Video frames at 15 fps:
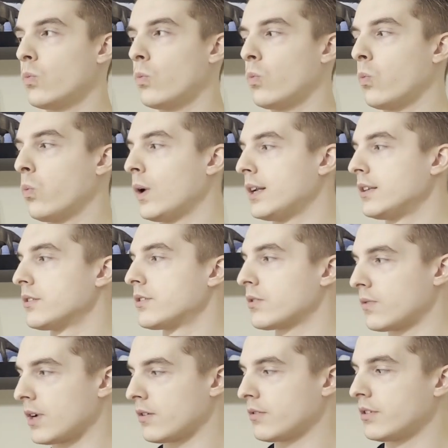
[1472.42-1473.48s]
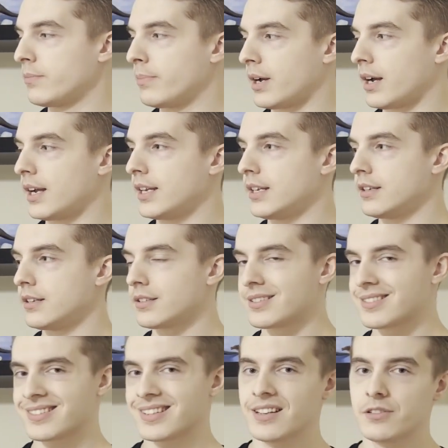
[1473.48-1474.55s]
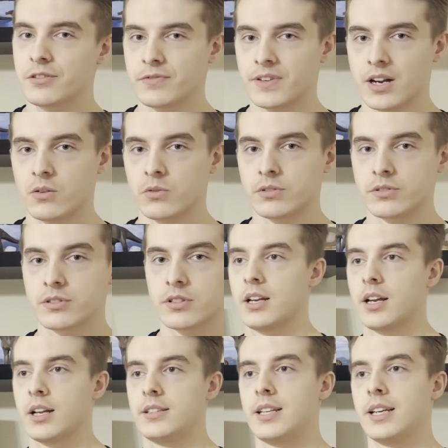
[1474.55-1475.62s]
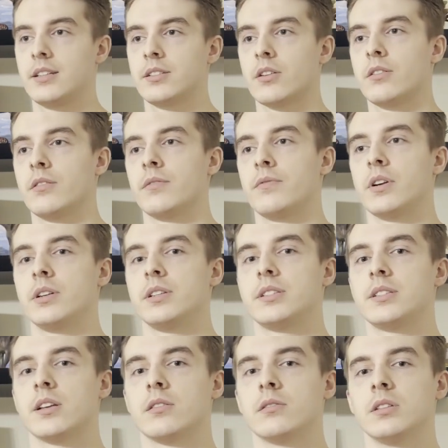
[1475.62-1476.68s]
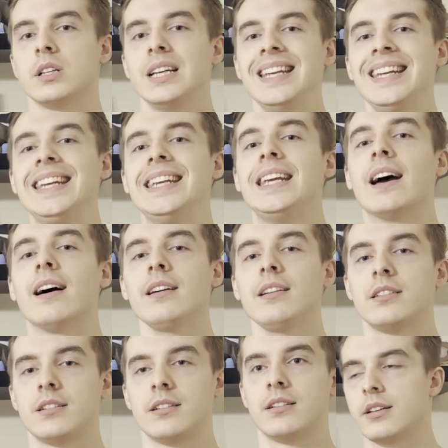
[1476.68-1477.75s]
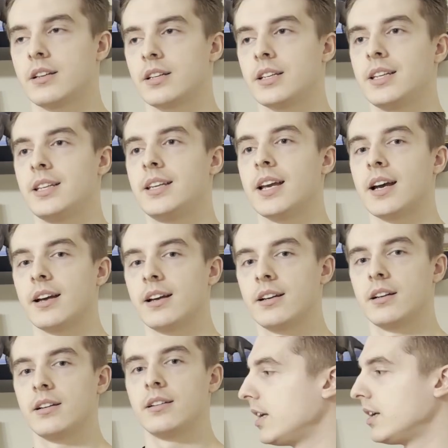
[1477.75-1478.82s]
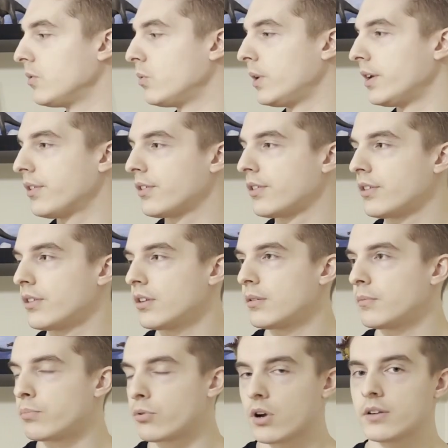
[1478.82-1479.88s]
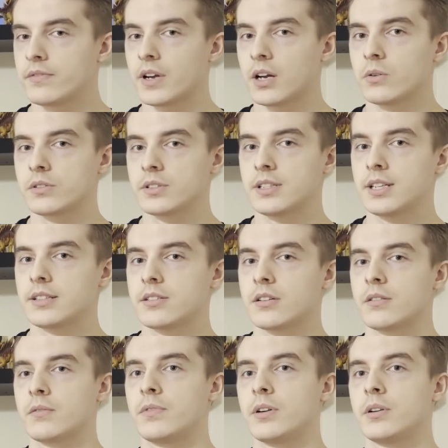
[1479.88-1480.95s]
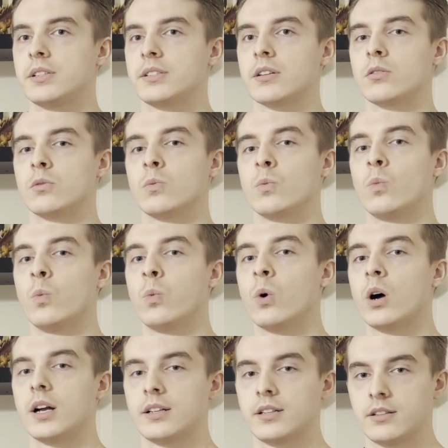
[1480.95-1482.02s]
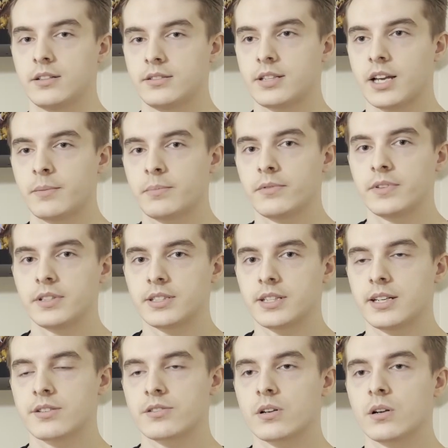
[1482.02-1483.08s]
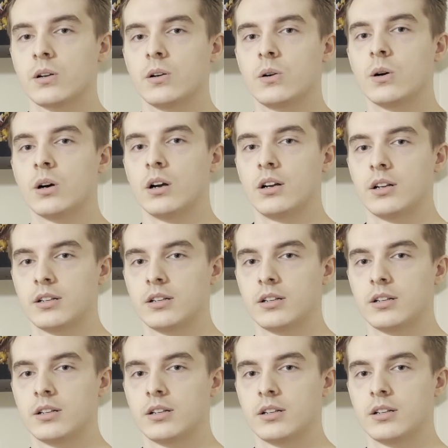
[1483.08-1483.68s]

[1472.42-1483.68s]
when surrounded by slender vowels, takes on a very subtle y, kya. With broad vowels, it takes on a very subtle w type of intonation, ko.